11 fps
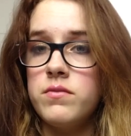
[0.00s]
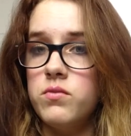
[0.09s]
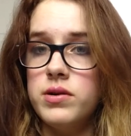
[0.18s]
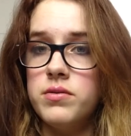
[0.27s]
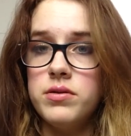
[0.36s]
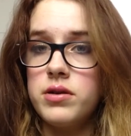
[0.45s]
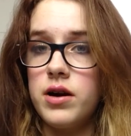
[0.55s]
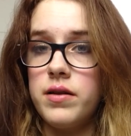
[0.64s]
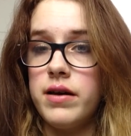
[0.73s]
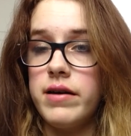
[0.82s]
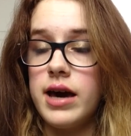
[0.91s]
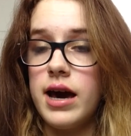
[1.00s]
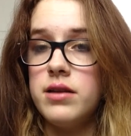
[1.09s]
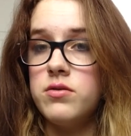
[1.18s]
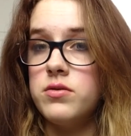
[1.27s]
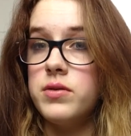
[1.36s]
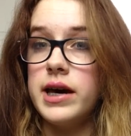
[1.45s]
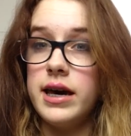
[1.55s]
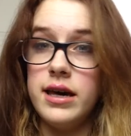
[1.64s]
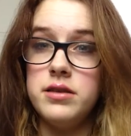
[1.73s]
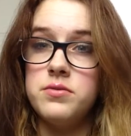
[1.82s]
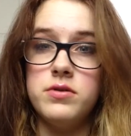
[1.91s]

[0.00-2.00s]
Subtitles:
will not go there again or eat